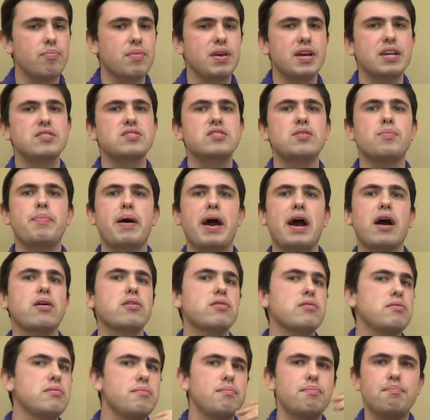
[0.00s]
It's
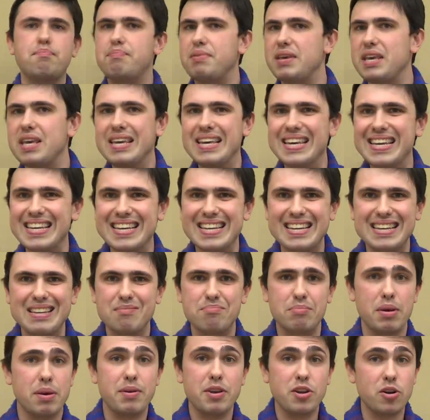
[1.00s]
about being
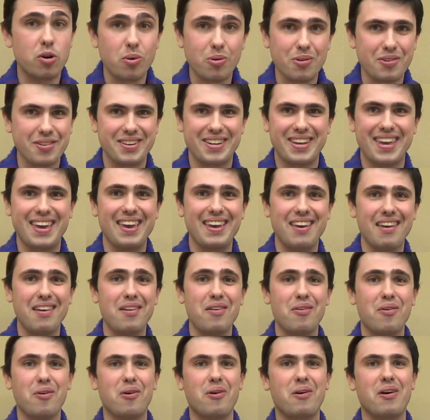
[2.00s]
maybe an older kid
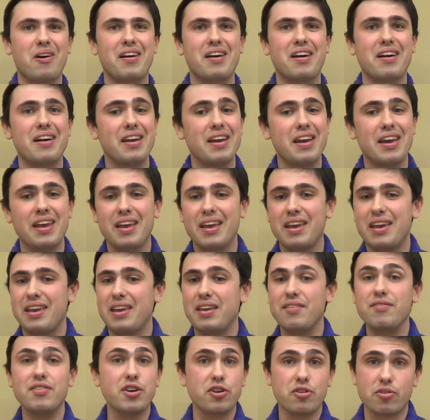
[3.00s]
or
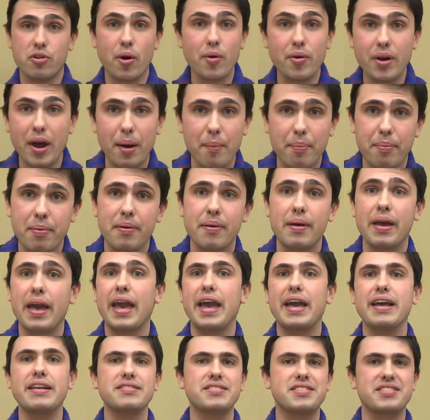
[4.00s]
even a grown up
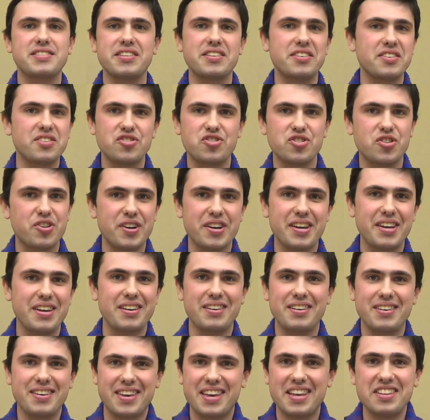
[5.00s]
and still
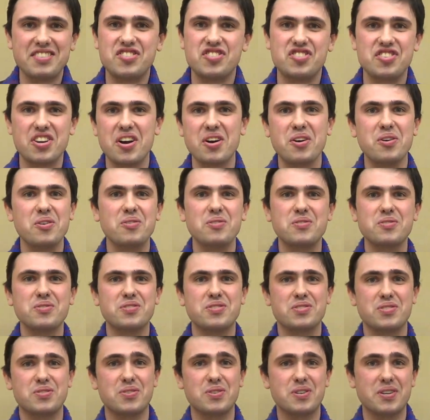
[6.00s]
enjoying kids'
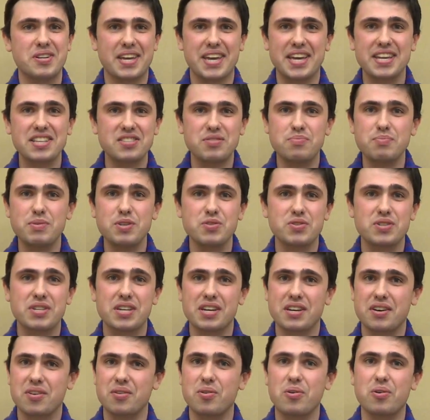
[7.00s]
shows or kids'
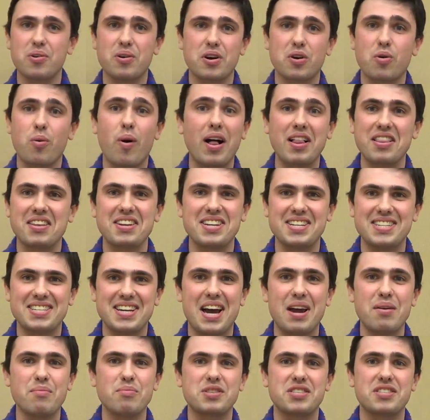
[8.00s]
music or quality
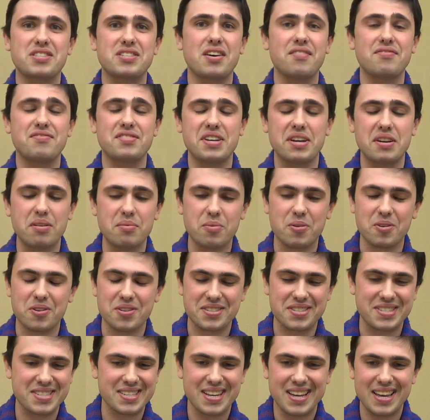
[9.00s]
time with stuffed
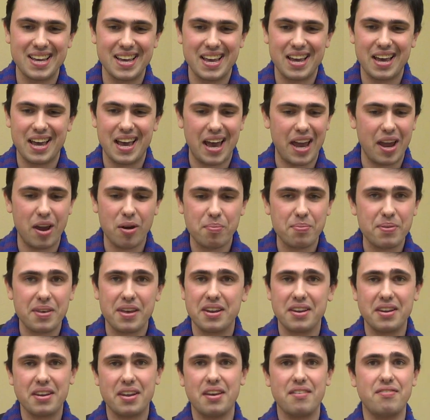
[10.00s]
animals. I hope
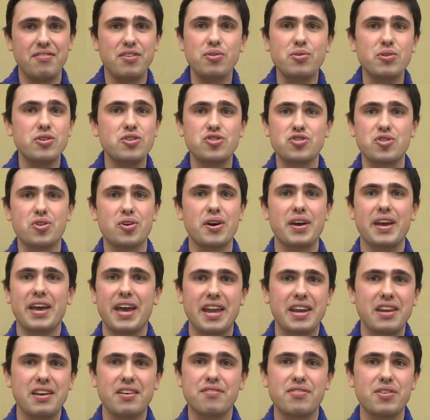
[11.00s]
that if you enjoy
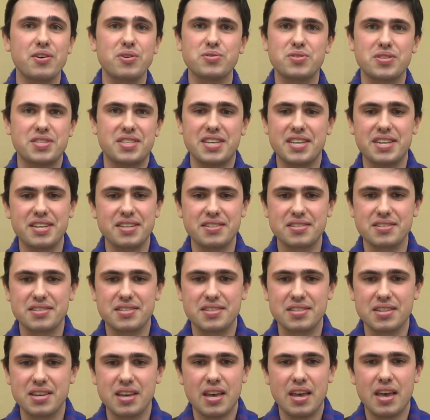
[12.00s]
any of those
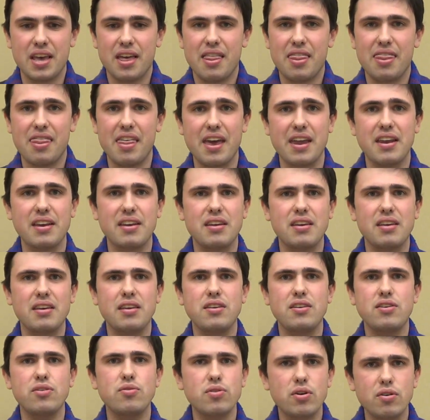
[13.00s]
things, that
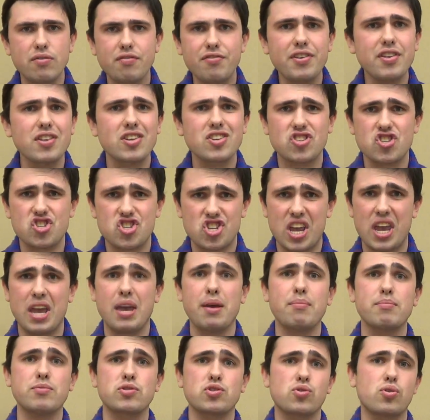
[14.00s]
you don't feel
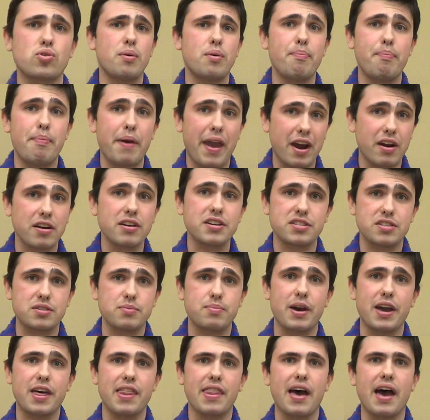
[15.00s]
ashamed embarrassed
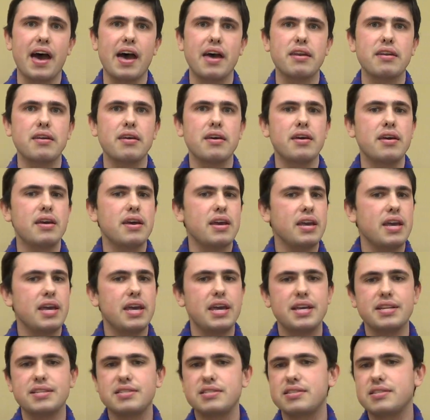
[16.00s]
by that.
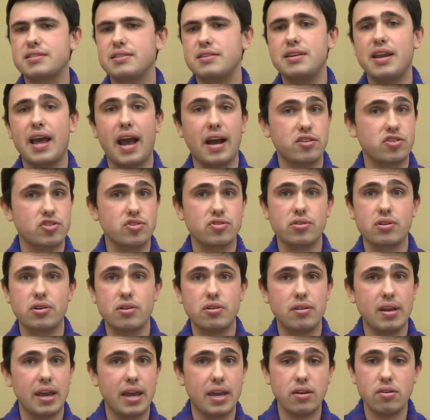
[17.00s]
It's
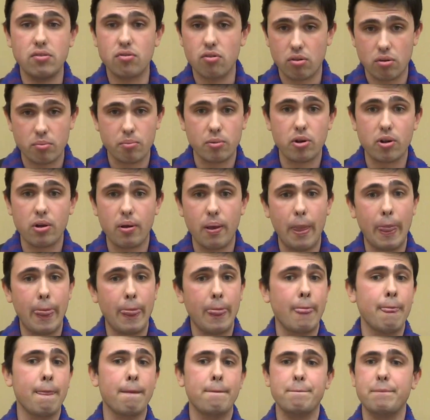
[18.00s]
natural and normal,
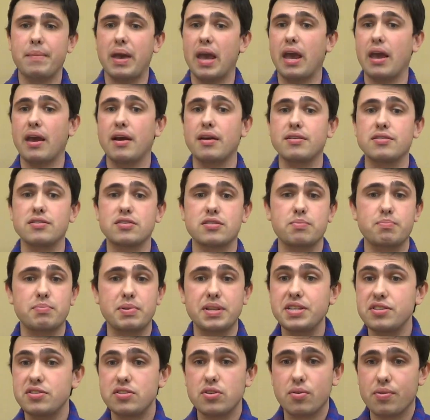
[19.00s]
and
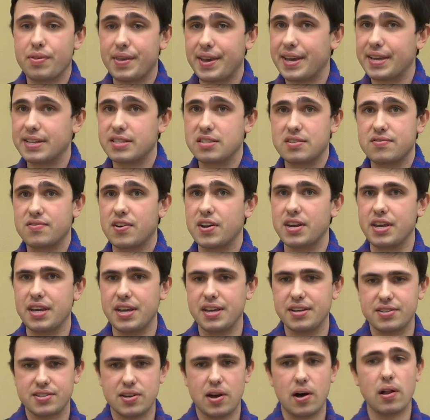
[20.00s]
please don't think it's funny
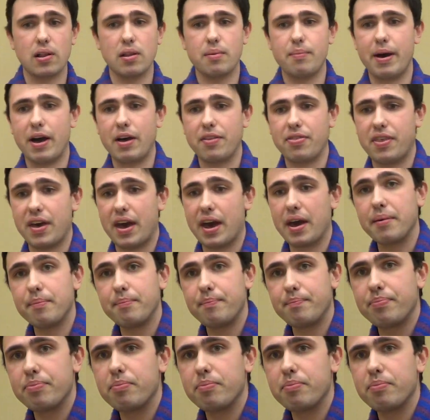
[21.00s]
is all about that.